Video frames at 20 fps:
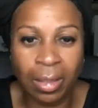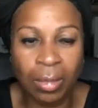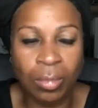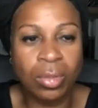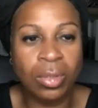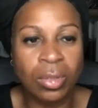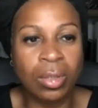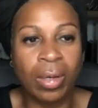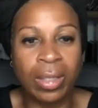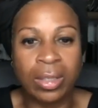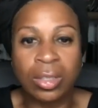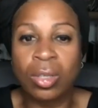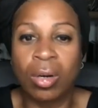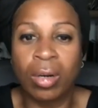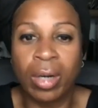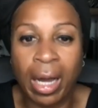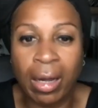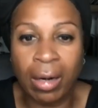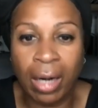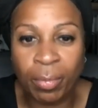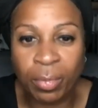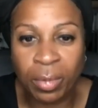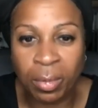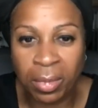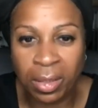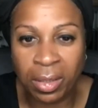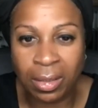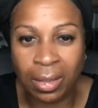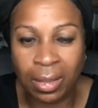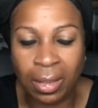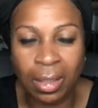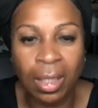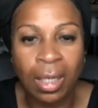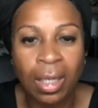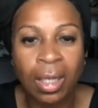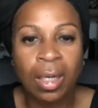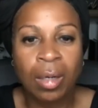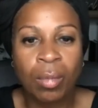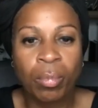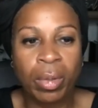So I started out optimistic,
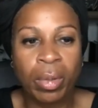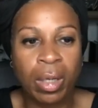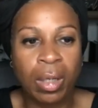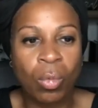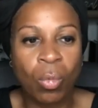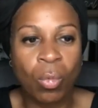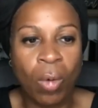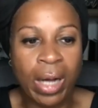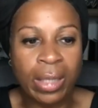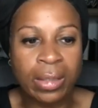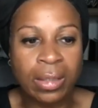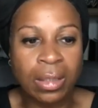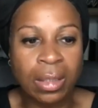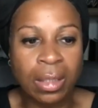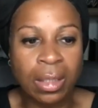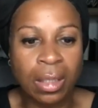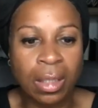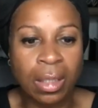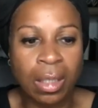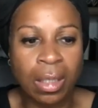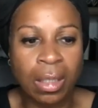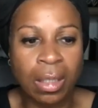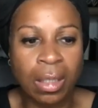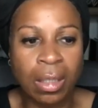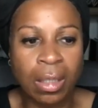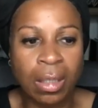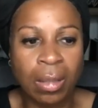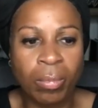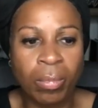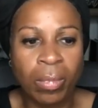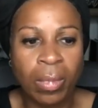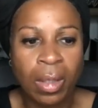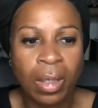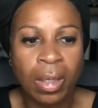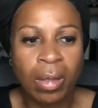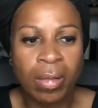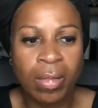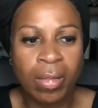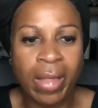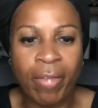but watching
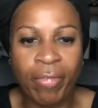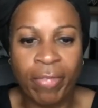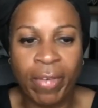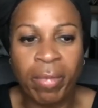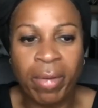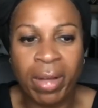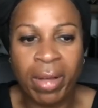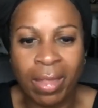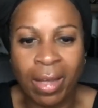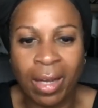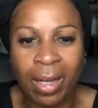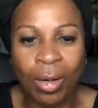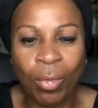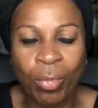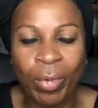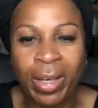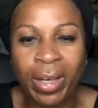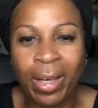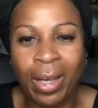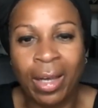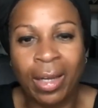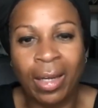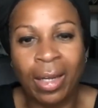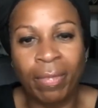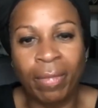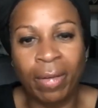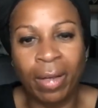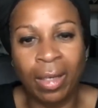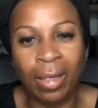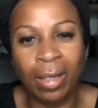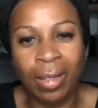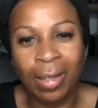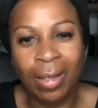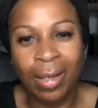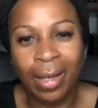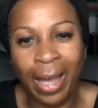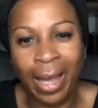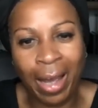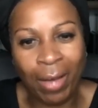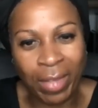that very thing that we can't even
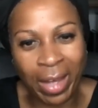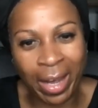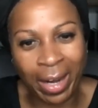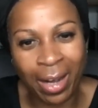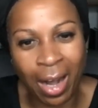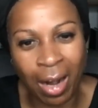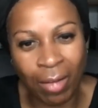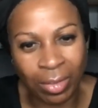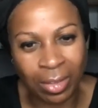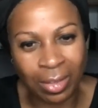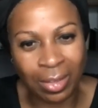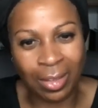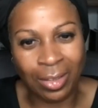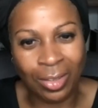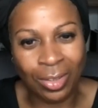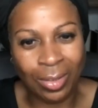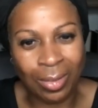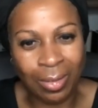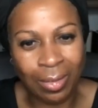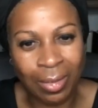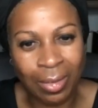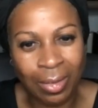have that conversation.